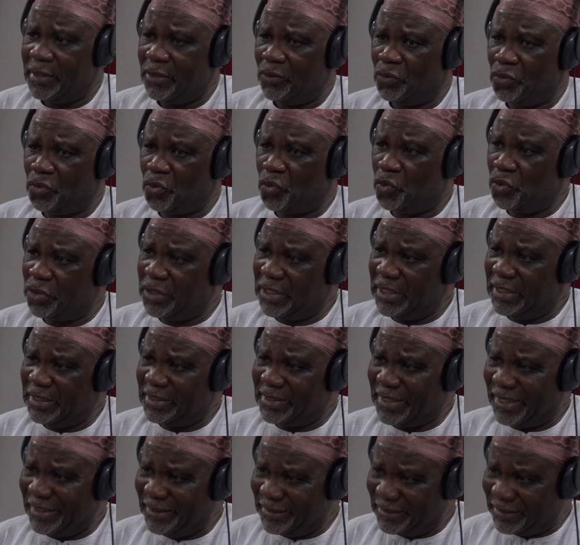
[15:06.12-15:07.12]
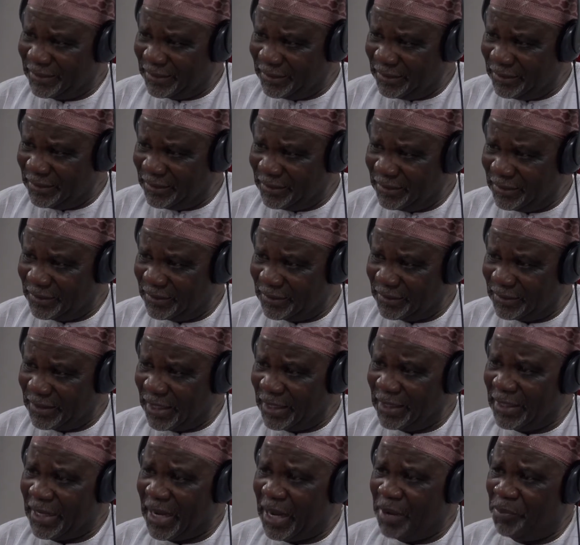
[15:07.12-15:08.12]
with good intentions
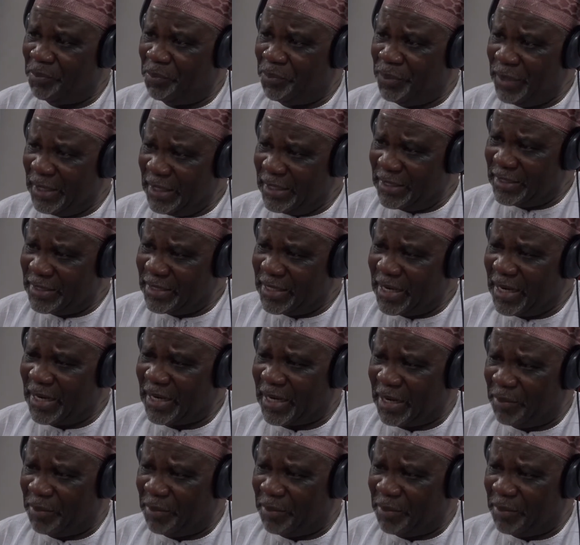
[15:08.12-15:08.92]
and ability and